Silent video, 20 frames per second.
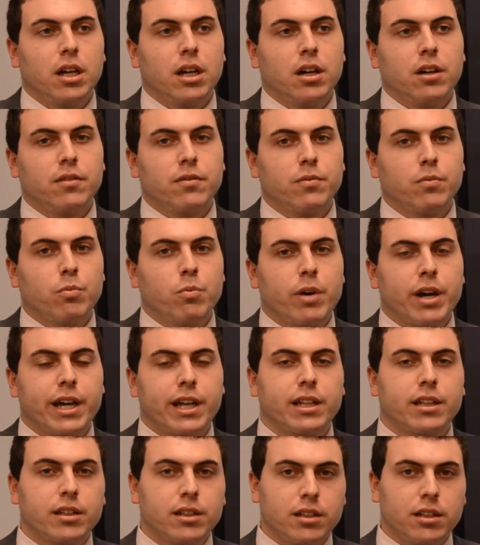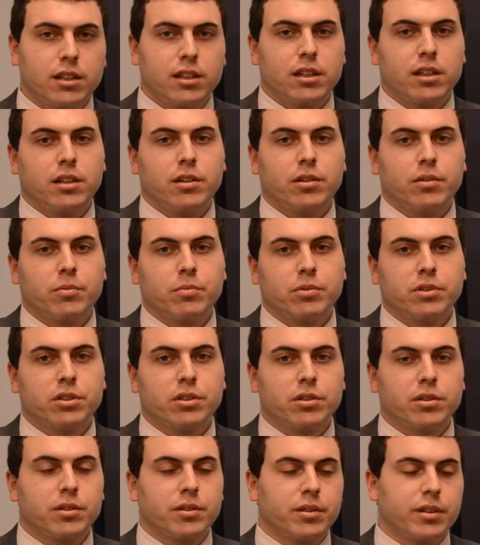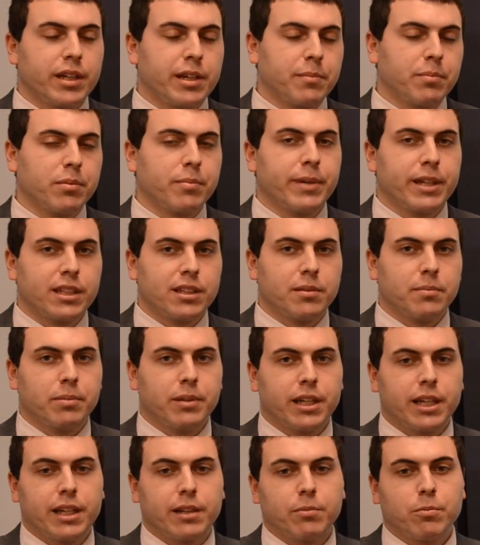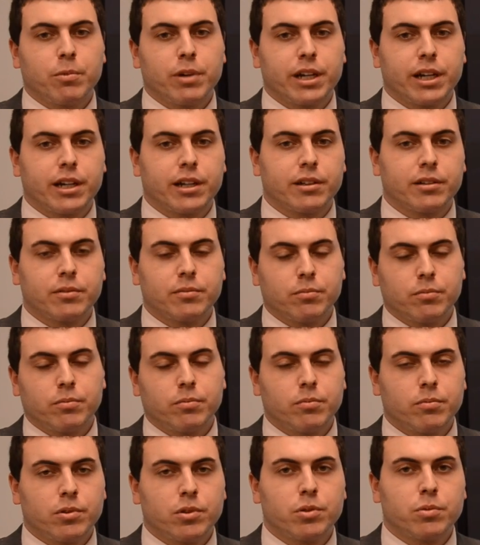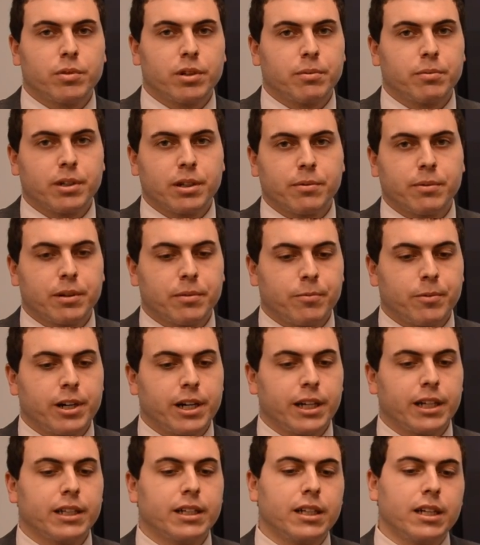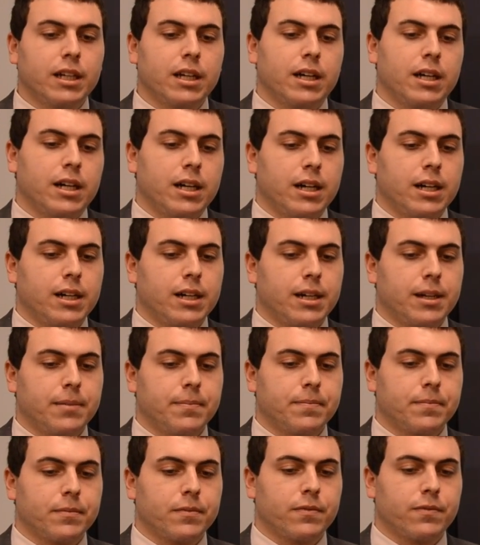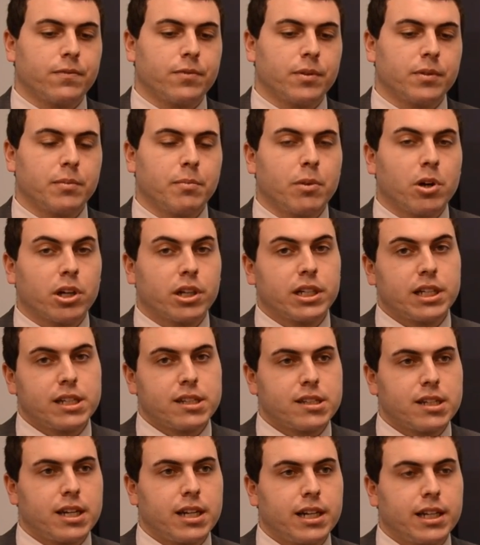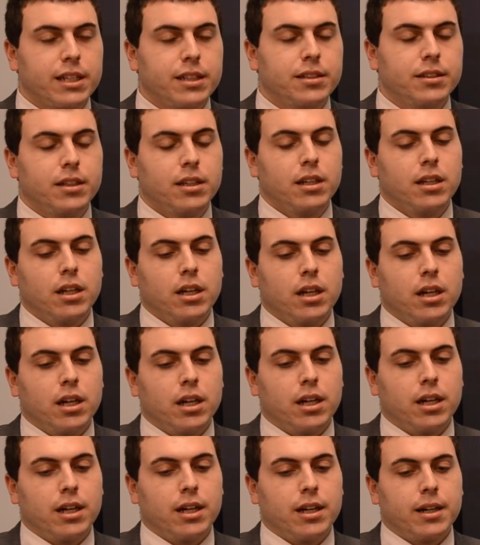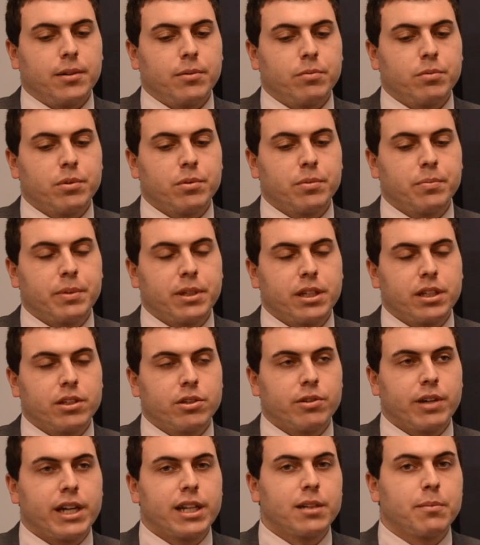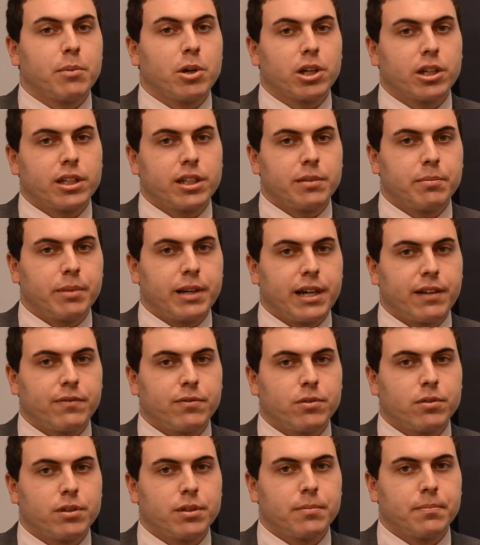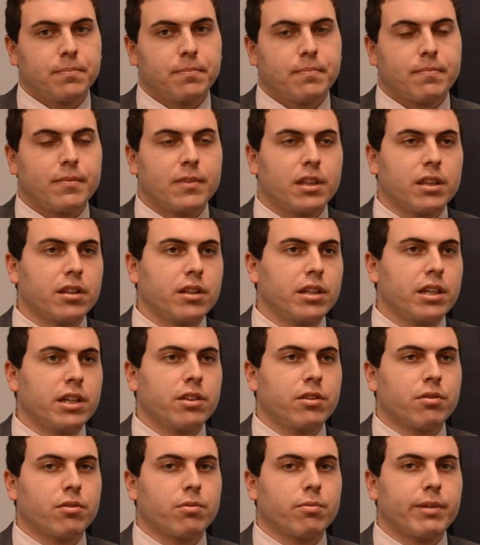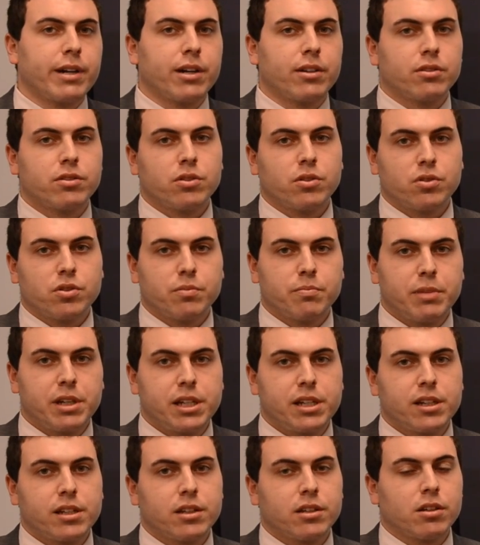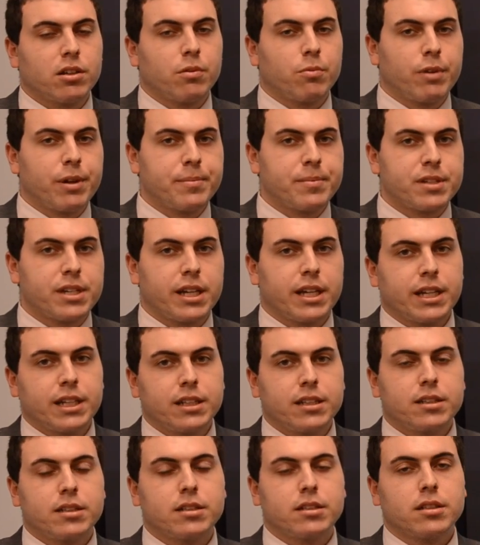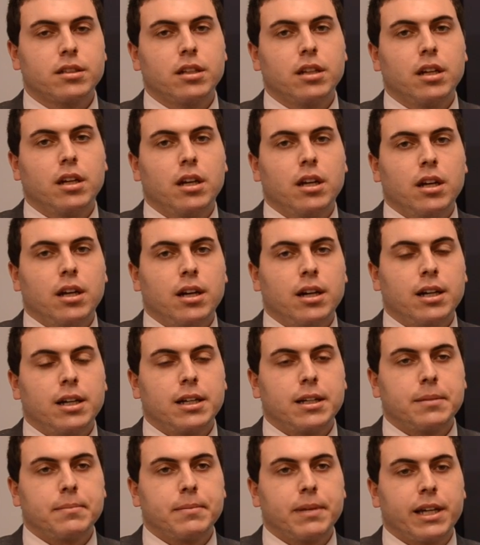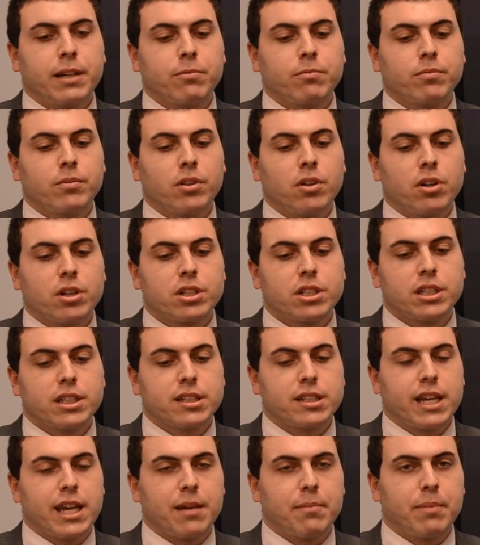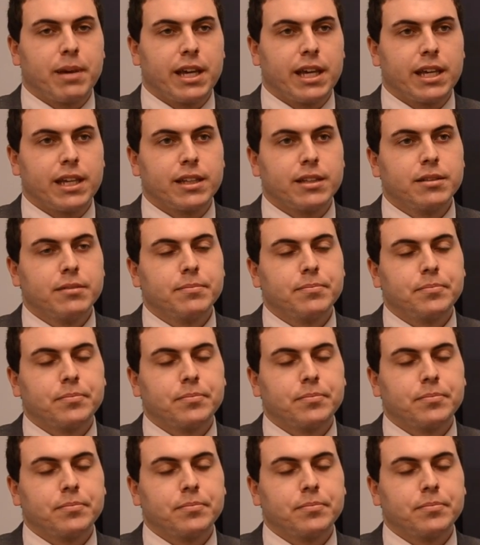of when to implement the plan, where and who, what, where, when, why. From the marketing side, we would be creating a marketing platform either throughout social media or websites and launching this campaign.